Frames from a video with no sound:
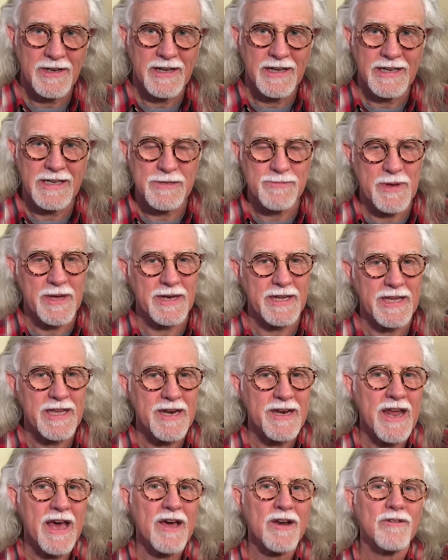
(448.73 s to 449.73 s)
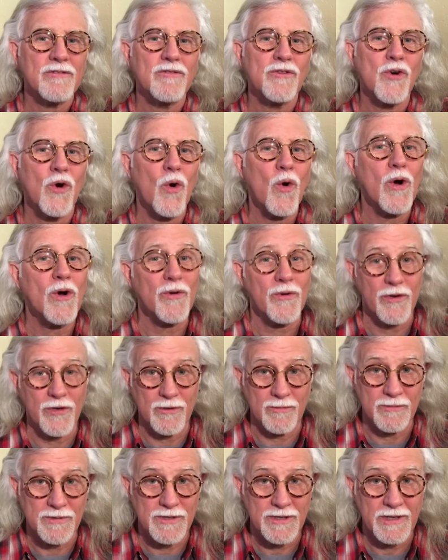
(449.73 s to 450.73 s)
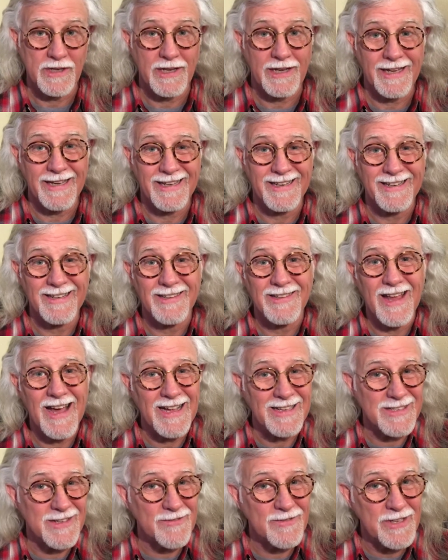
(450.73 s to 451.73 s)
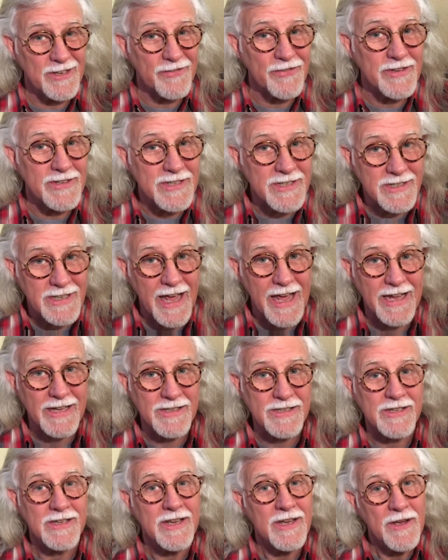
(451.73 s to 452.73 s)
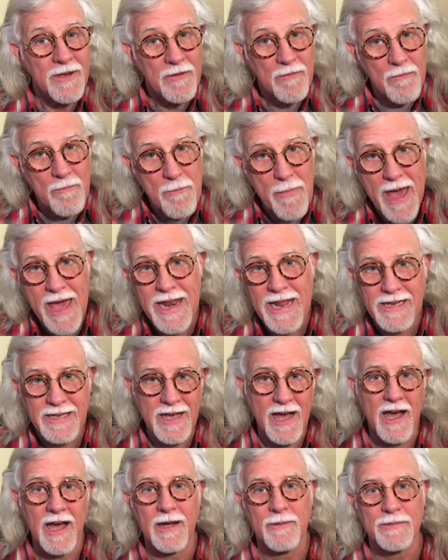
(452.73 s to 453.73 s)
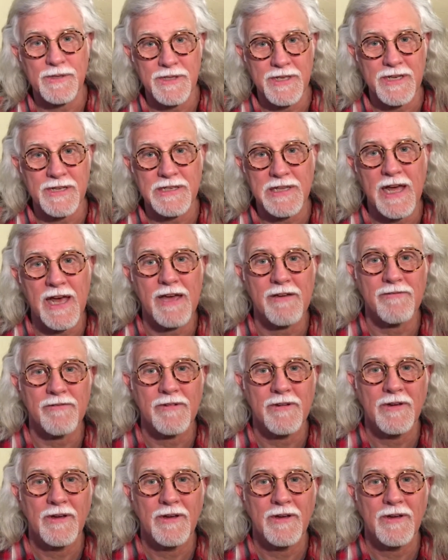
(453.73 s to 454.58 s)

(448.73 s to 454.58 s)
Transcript: He's been in and out of courtrooms in lots of different states many times in his life.